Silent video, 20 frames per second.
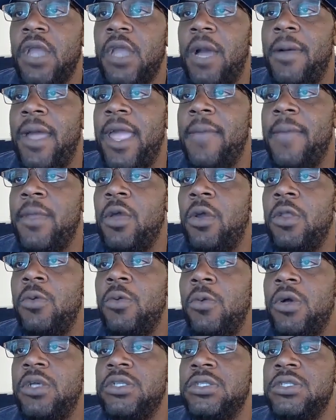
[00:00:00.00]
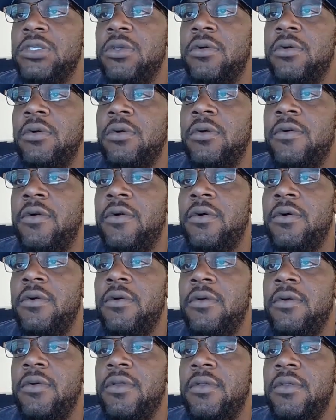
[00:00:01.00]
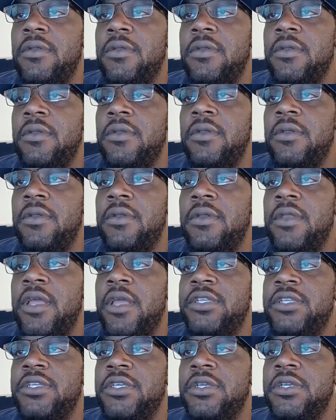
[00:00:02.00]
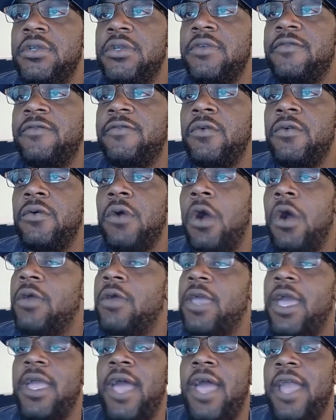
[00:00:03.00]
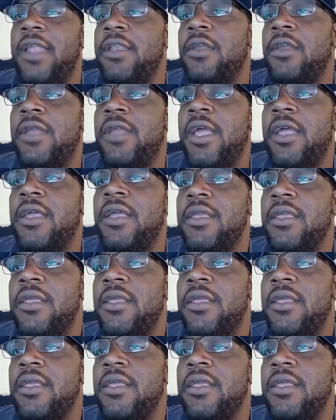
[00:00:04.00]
Miami only wants next year 4. Okay, I didn't know that.